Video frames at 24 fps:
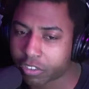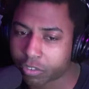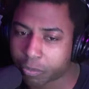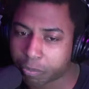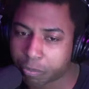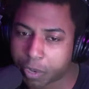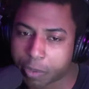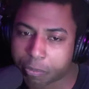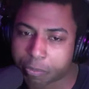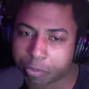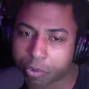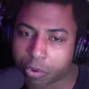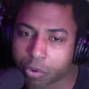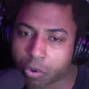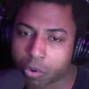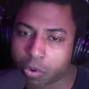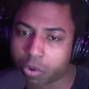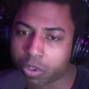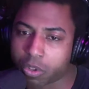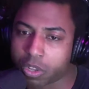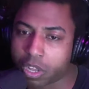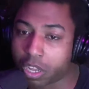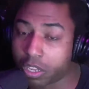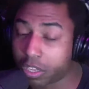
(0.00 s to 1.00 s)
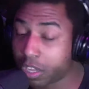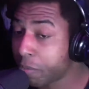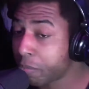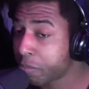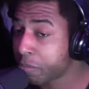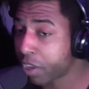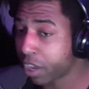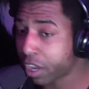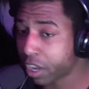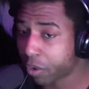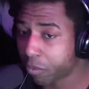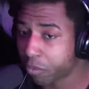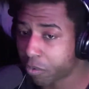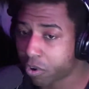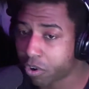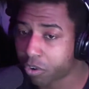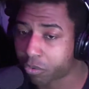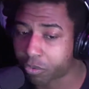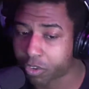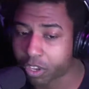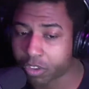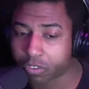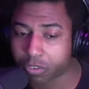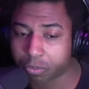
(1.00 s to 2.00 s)
people, alumni at
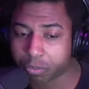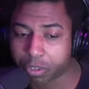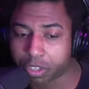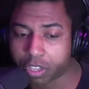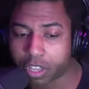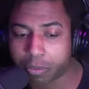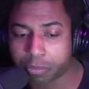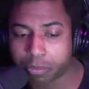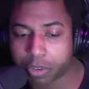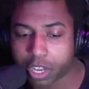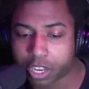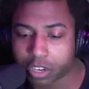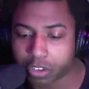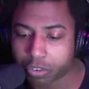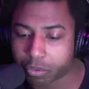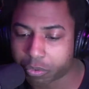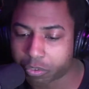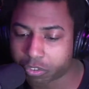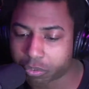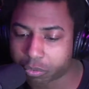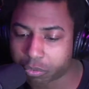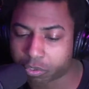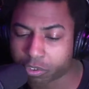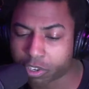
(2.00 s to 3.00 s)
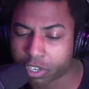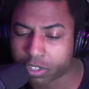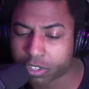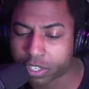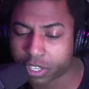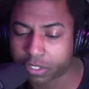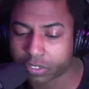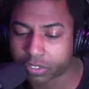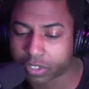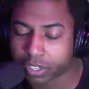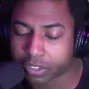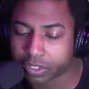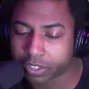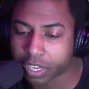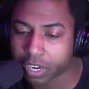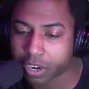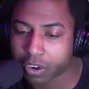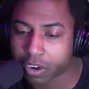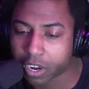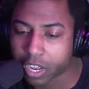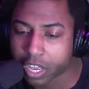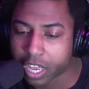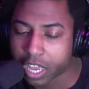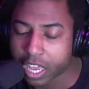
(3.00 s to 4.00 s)
work. We had some alumni doing some great things out
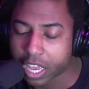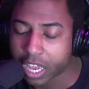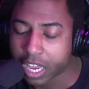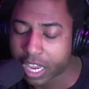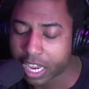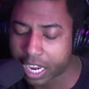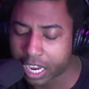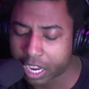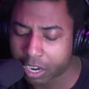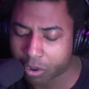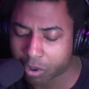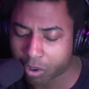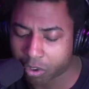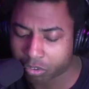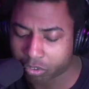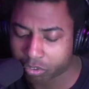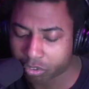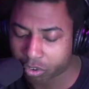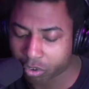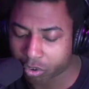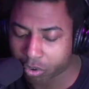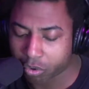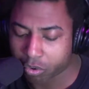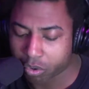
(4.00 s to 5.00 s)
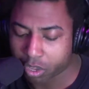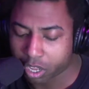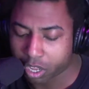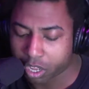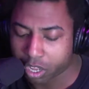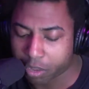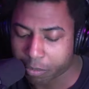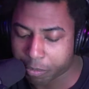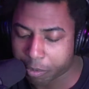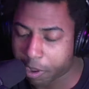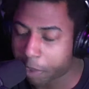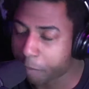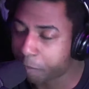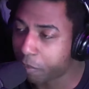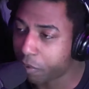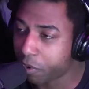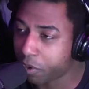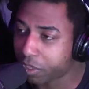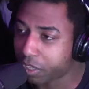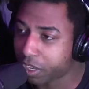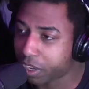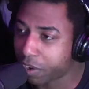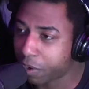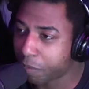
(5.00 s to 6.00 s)
there, and also a
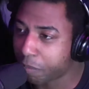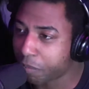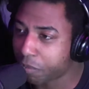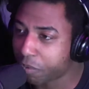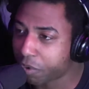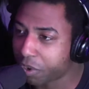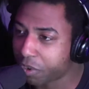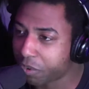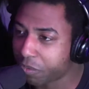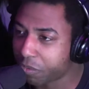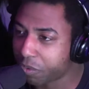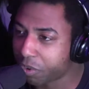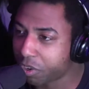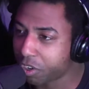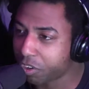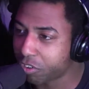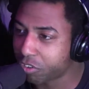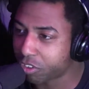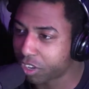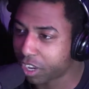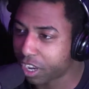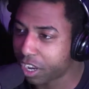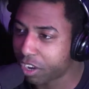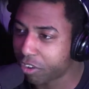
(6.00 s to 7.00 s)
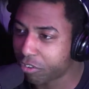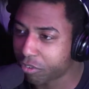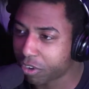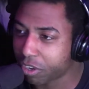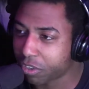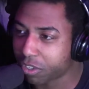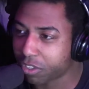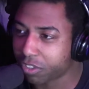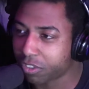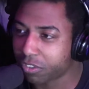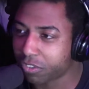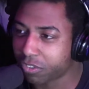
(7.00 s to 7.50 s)
point counterpoint, which, Andrew, I think this is